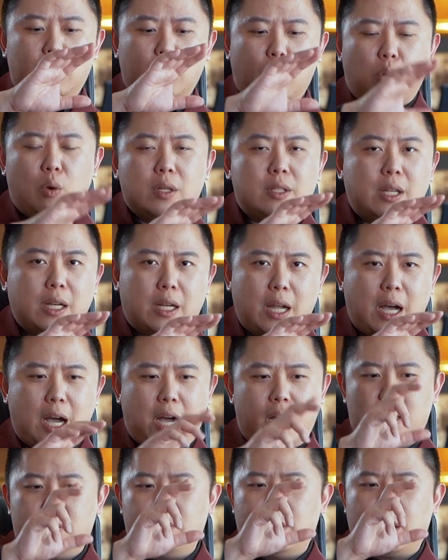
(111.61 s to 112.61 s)
lower ticket
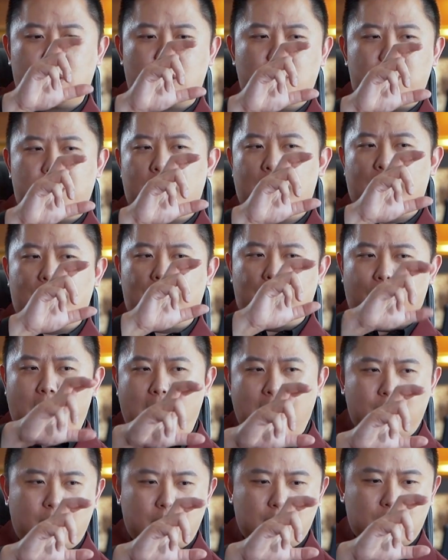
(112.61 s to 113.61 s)
item that could be a
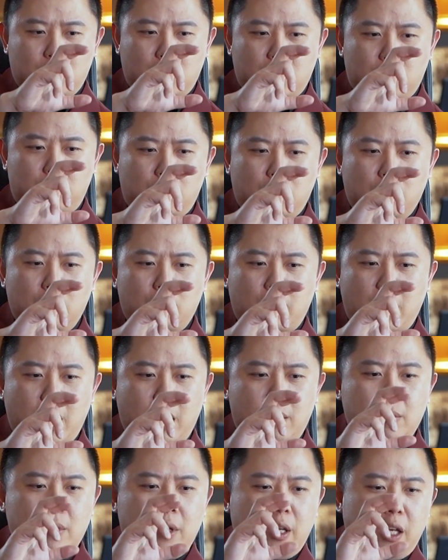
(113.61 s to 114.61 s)
$500
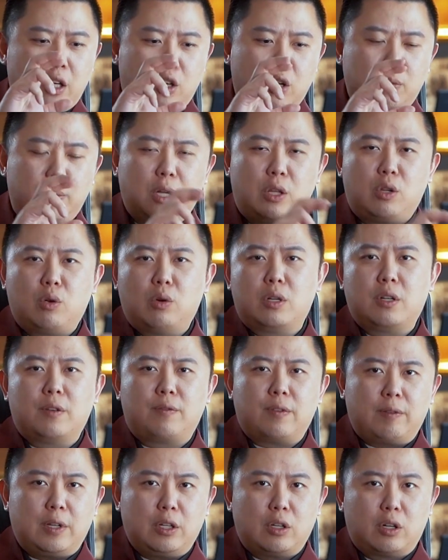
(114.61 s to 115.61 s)
program, it could be a
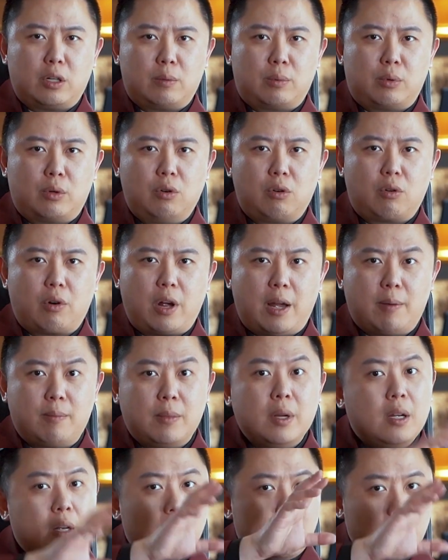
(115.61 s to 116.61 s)
$250 program.
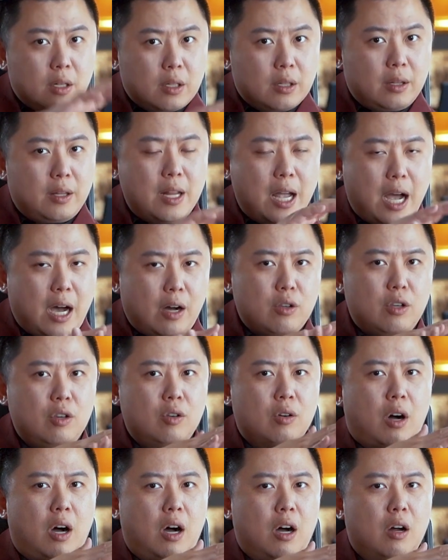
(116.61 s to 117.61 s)
Now
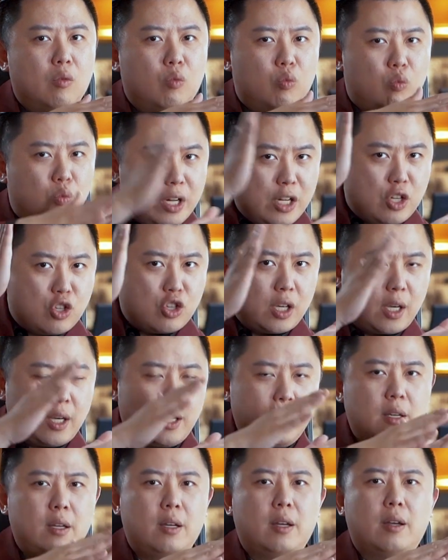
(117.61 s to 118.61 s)
you are
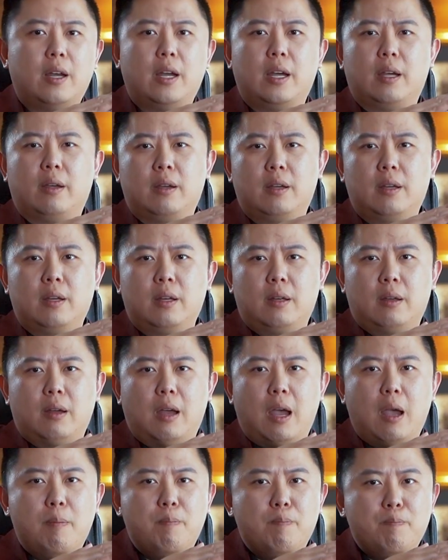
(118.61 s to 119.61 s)
reaching a
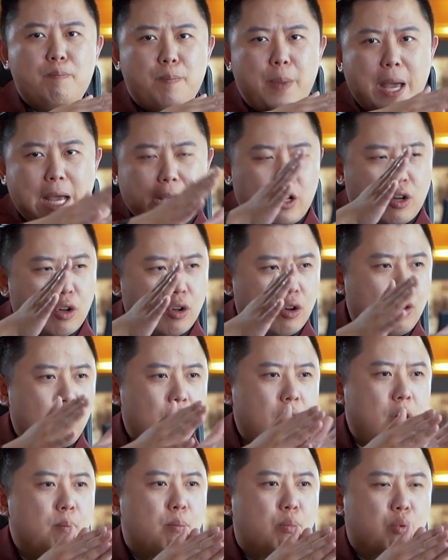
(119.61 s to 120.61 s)

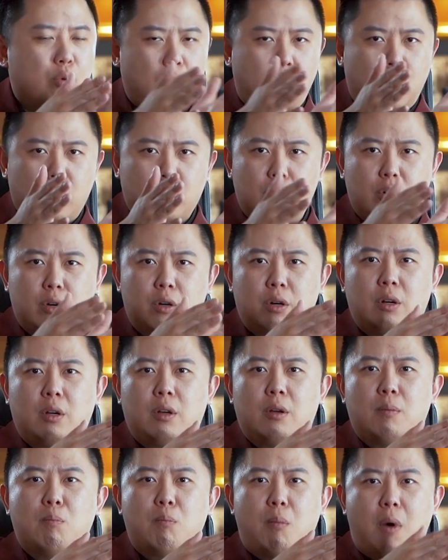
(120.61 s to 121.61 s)
bigger, broader
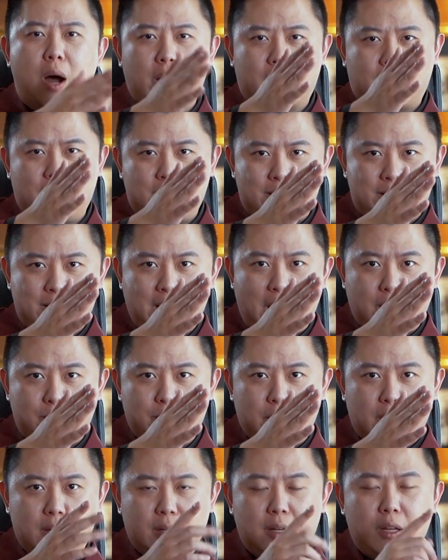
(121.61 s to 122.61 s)
market
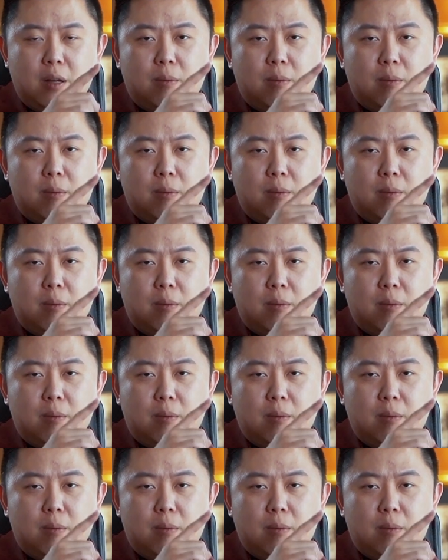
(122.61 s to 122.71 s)
segment,